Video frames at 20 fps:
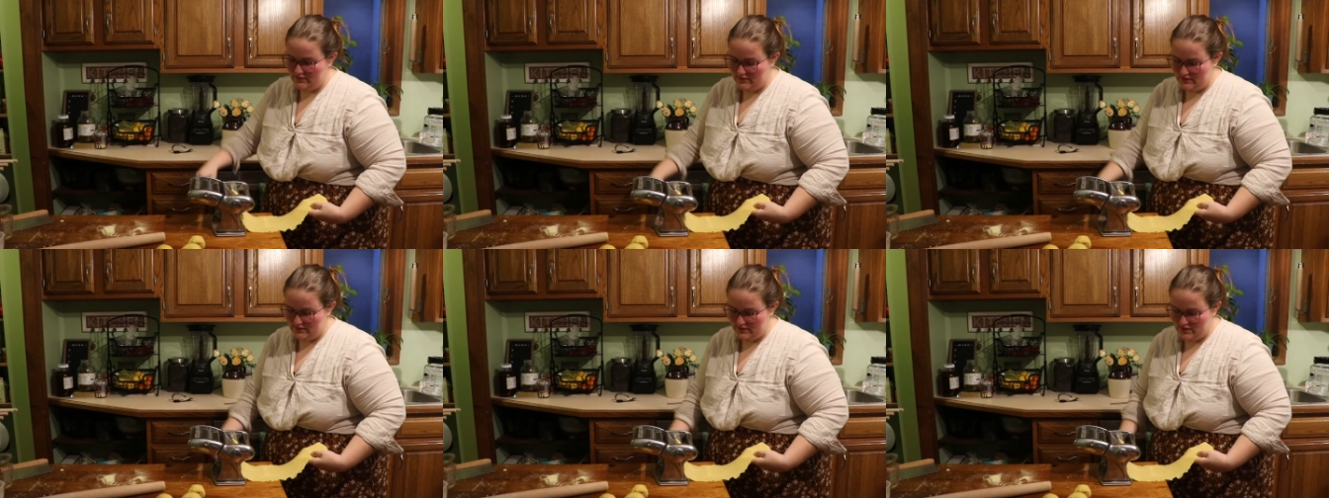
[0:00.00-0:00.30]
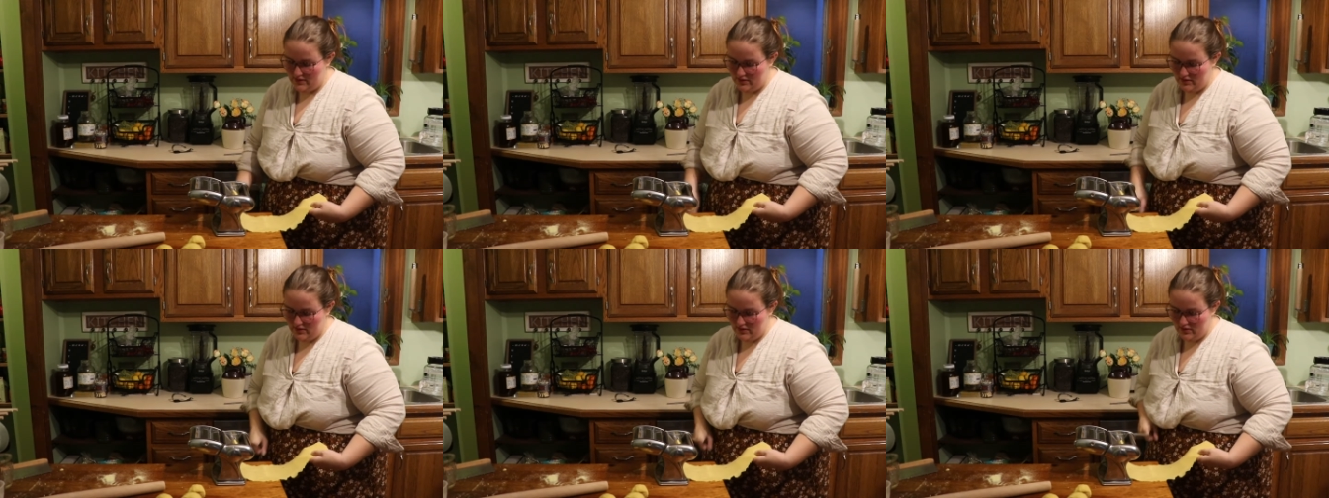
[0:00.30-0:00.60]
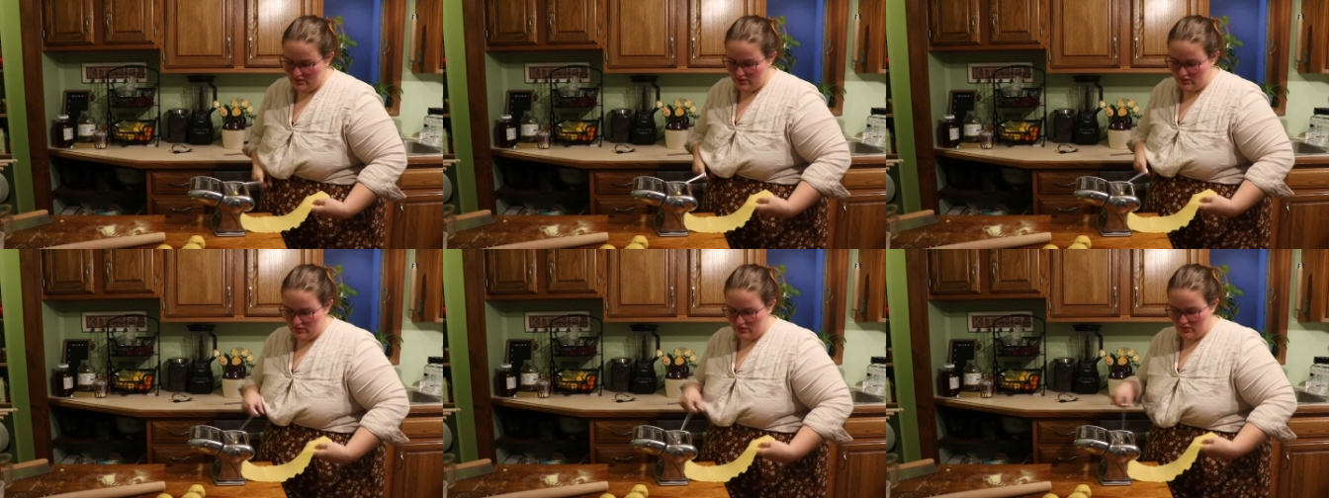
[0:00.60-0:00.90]

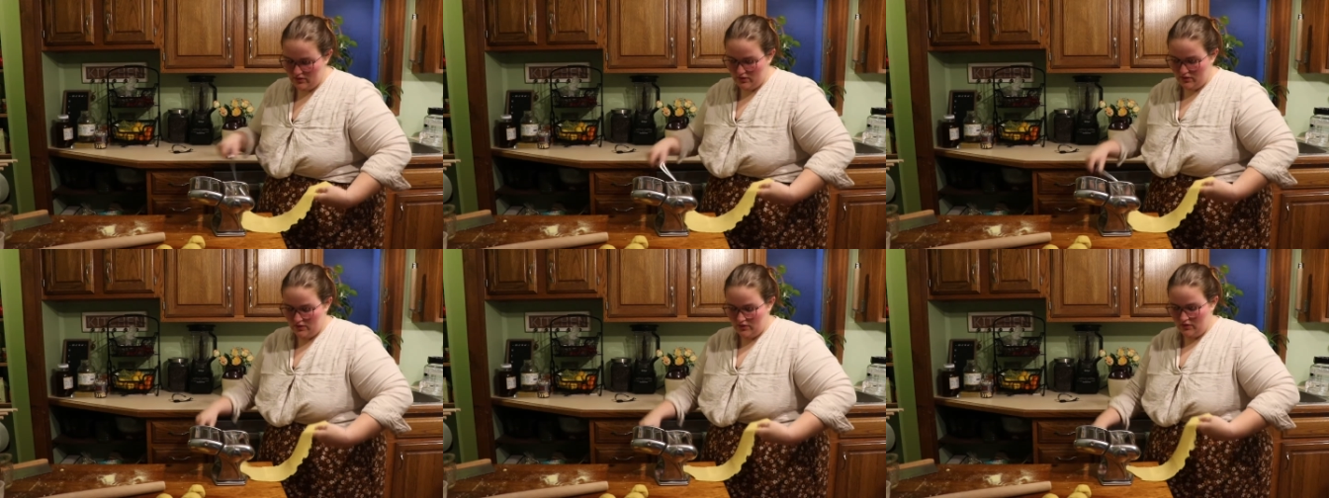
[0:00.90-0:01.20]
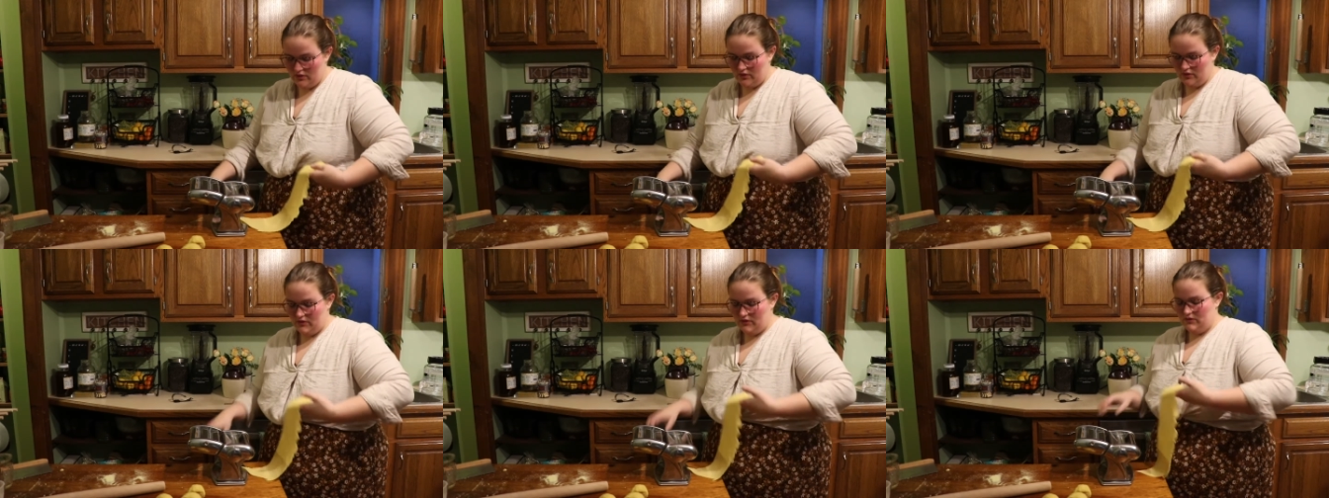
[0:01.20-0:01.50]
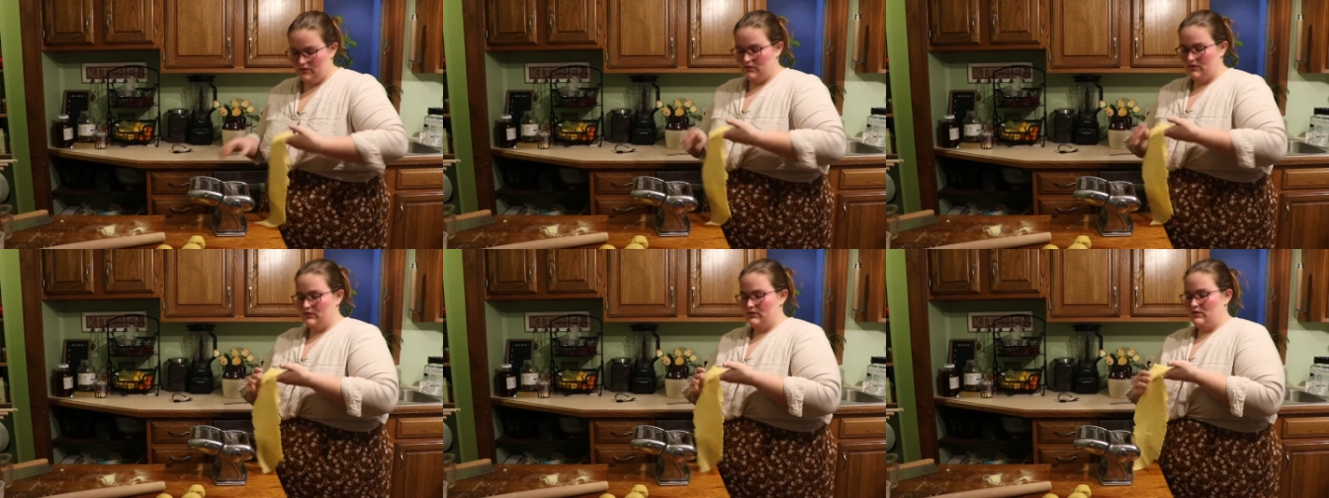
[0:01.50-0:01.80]

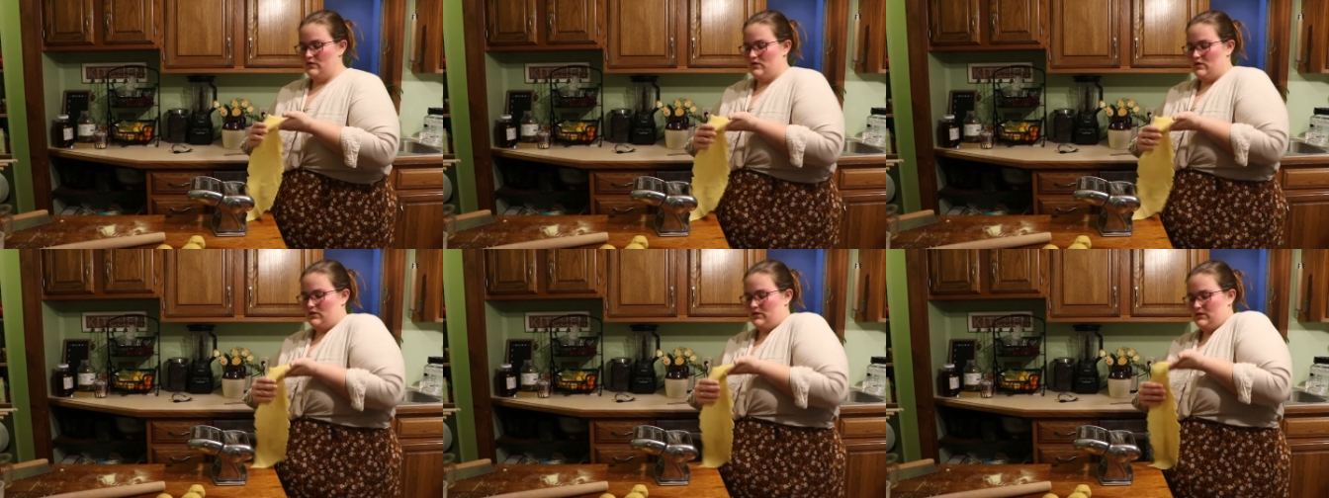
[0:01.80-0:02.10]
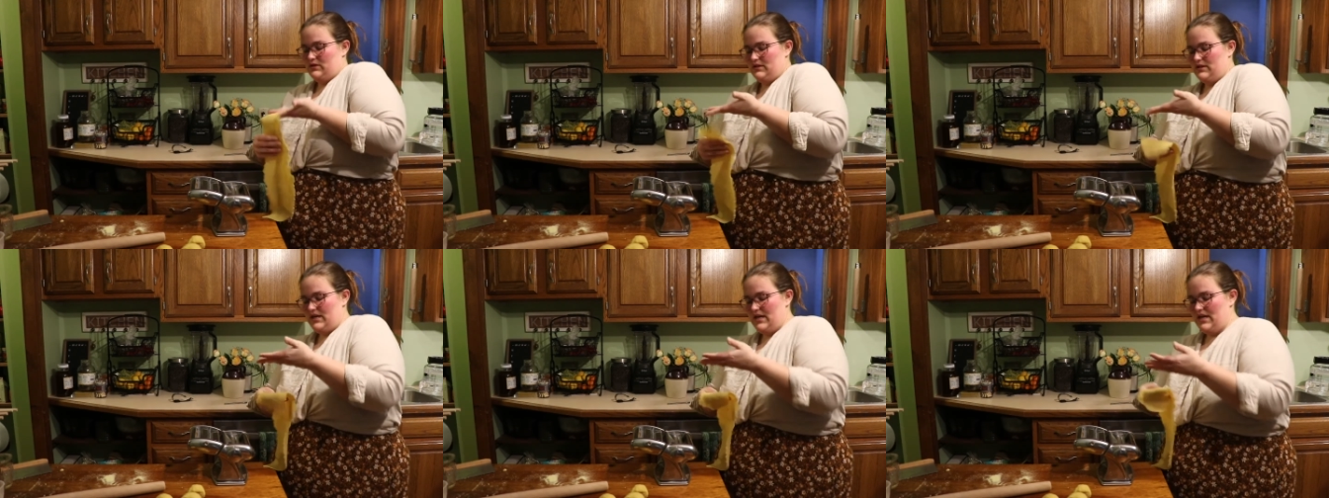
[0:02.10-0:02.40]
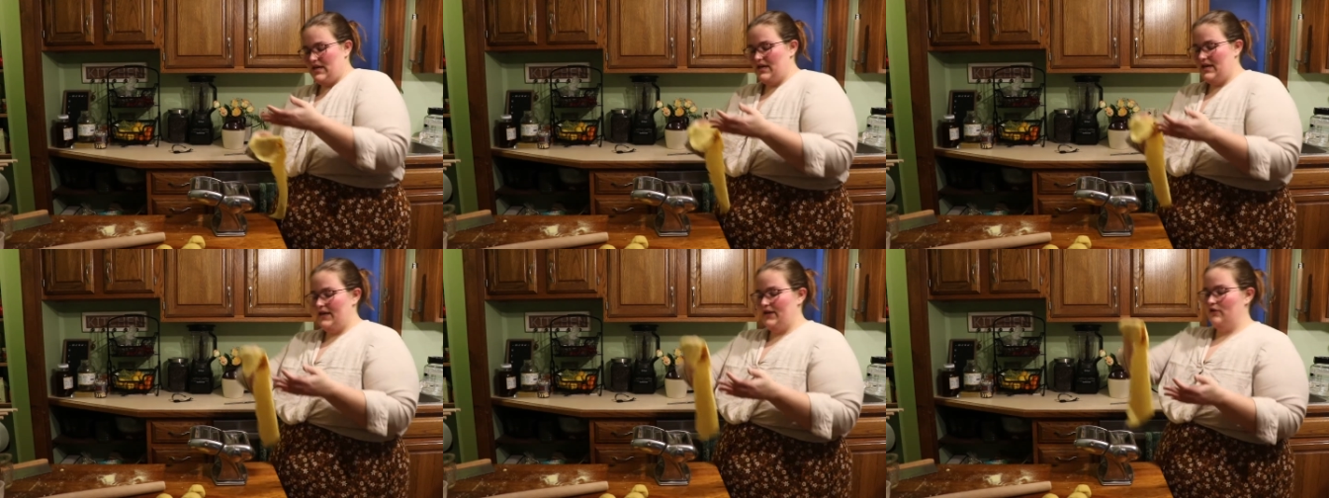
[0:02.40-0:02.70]
So as you can
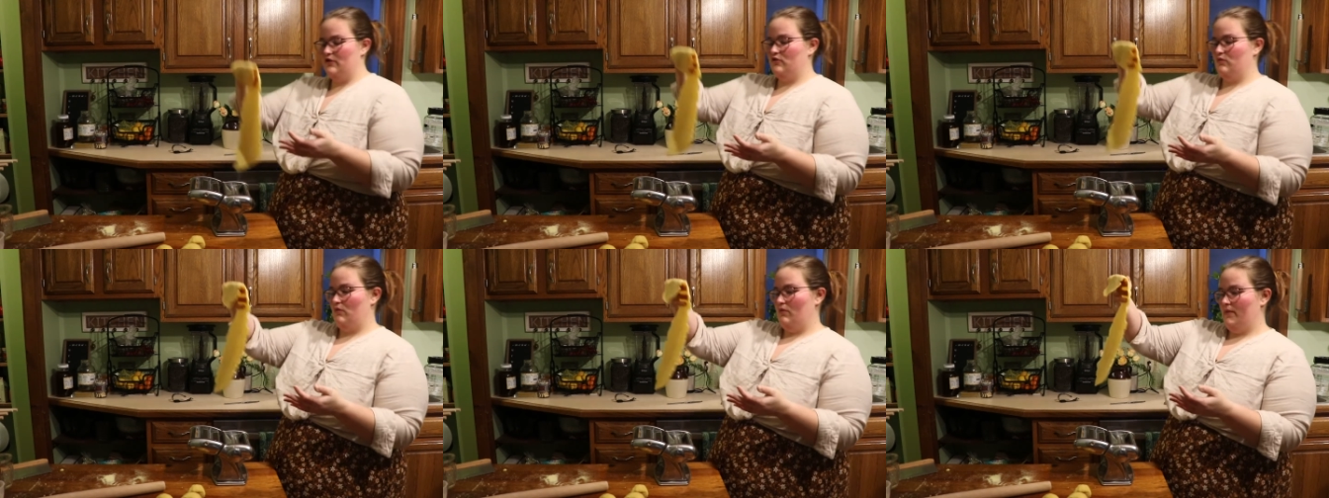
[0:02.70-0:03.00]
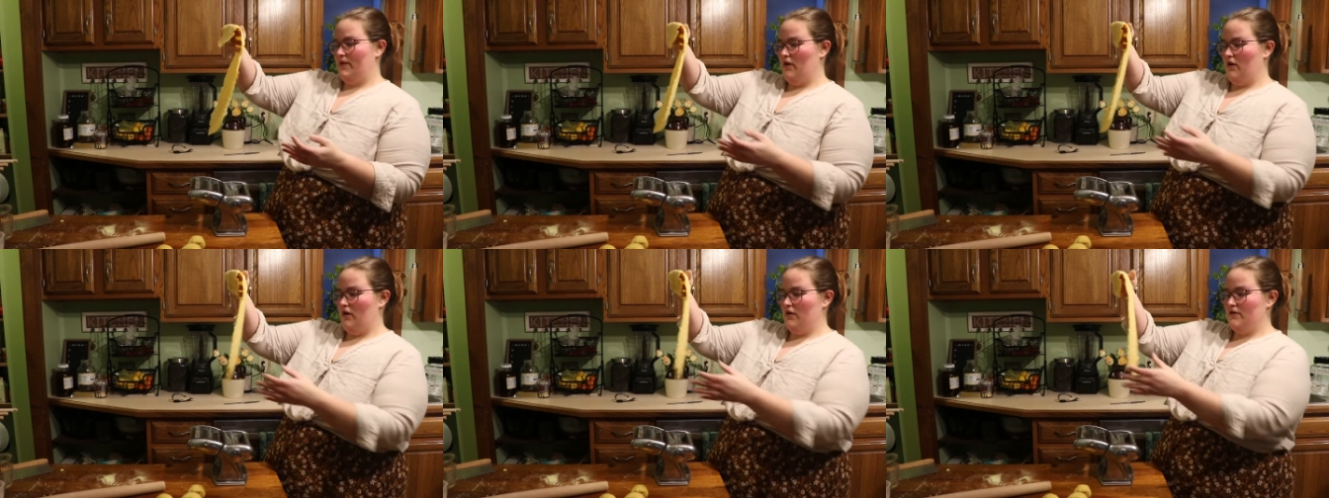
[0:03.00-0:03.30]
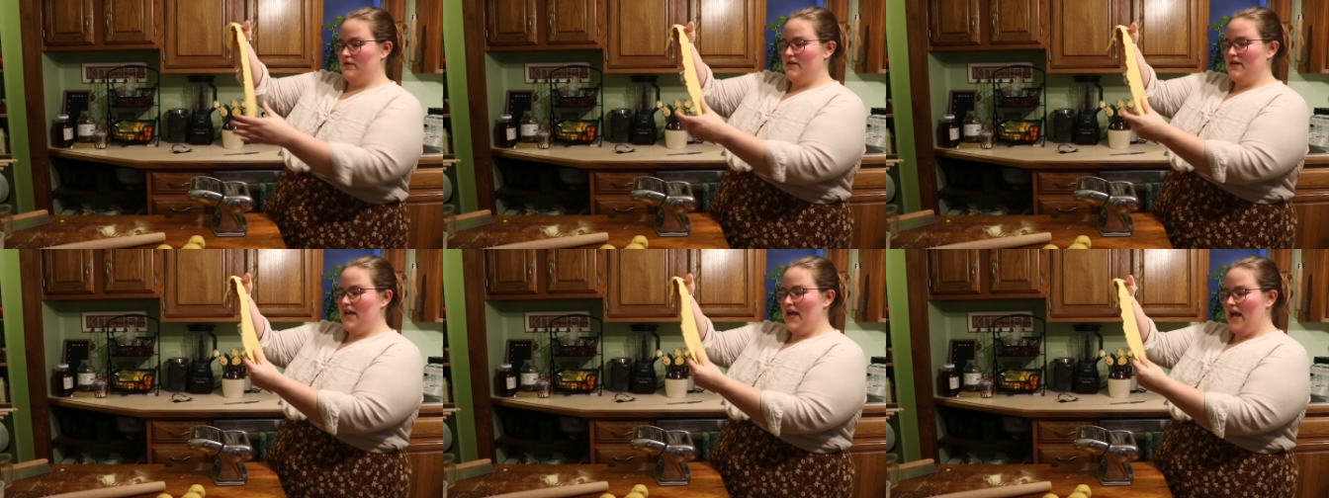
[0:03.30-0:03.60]
see, here's where we
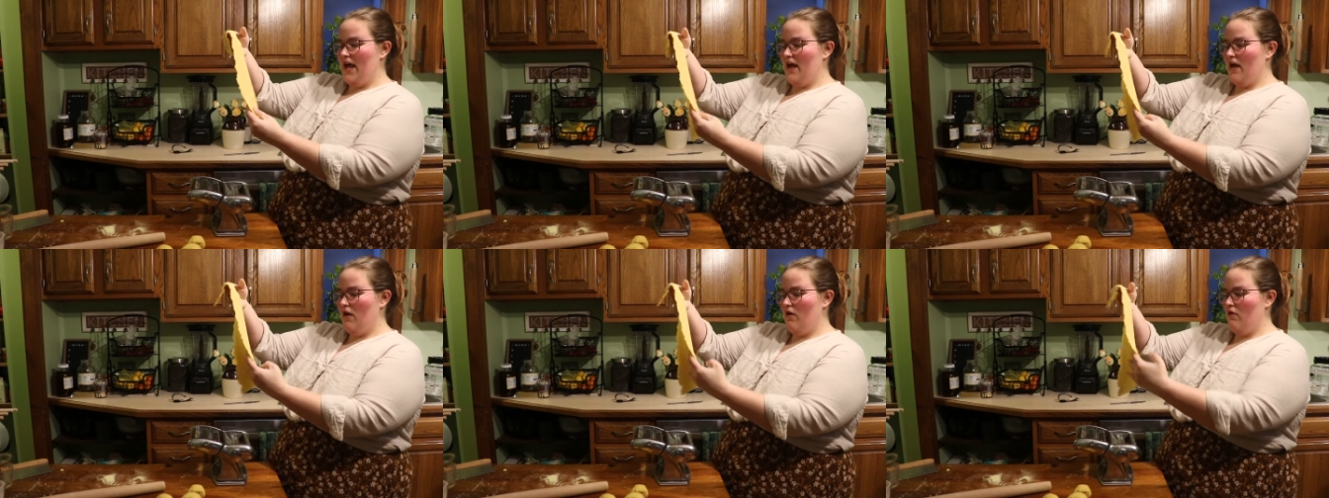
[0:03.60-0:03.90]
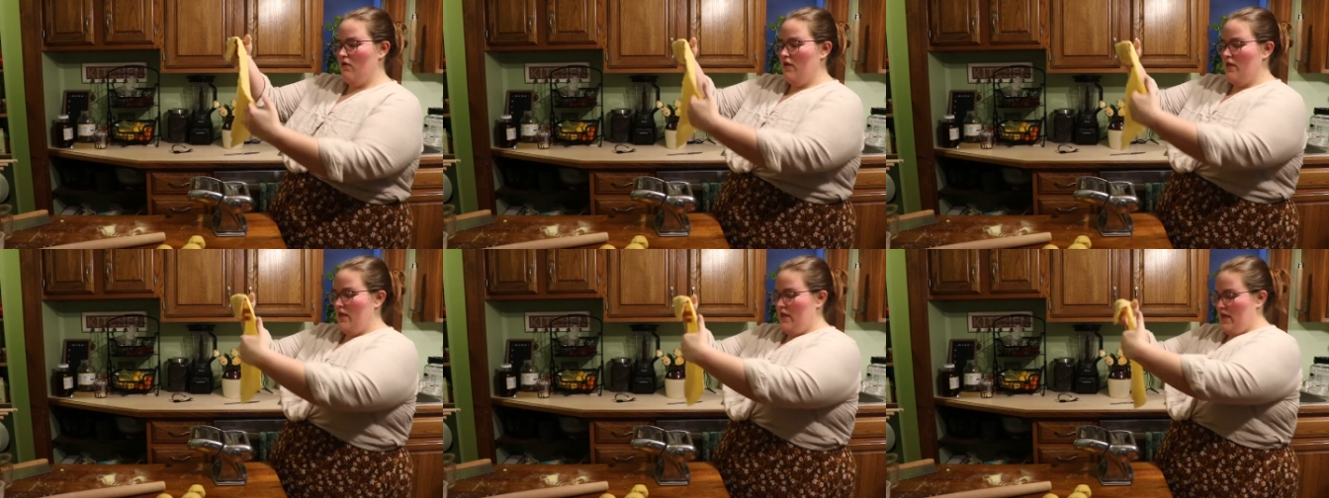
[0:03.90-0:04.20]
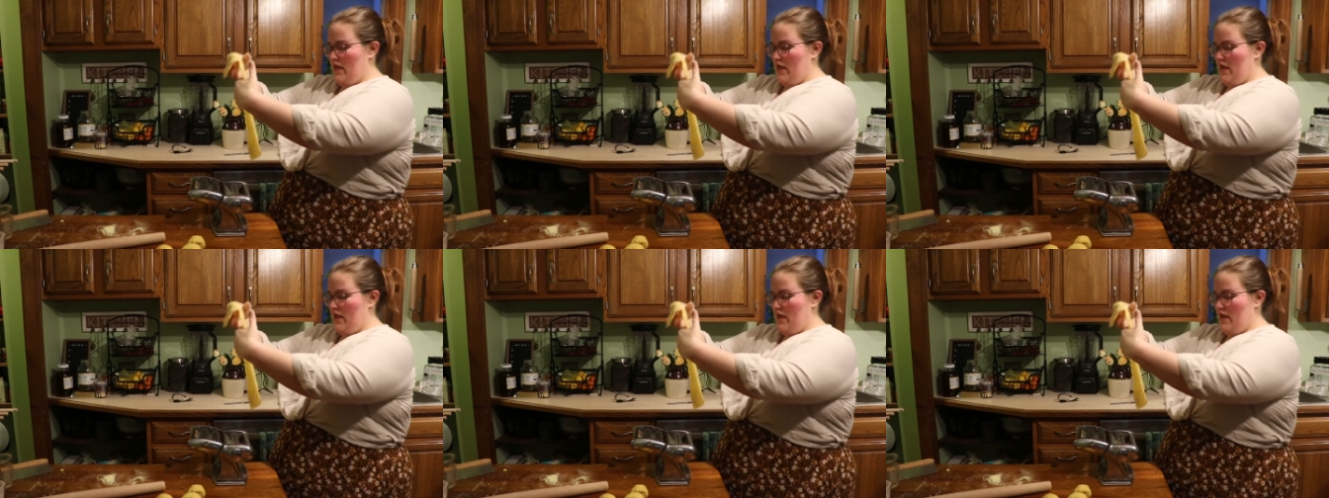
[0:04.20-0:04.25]
are now.